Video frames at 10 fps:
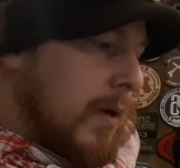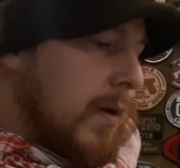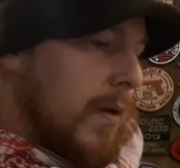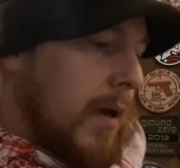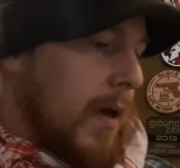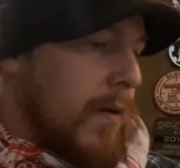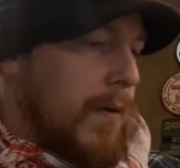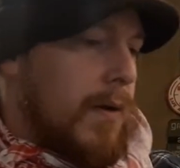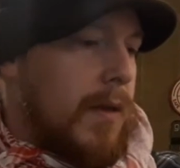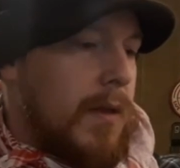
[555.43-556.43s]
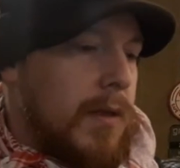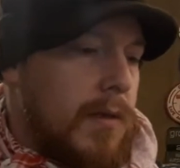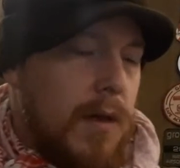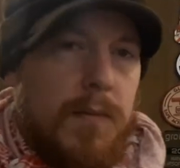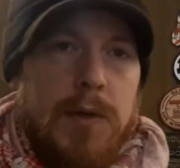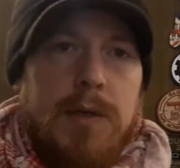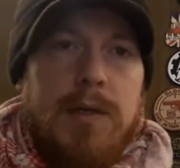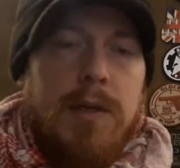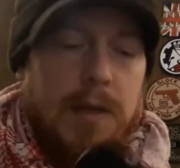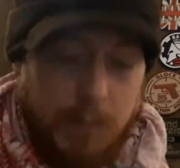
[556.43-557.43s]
although there's not much that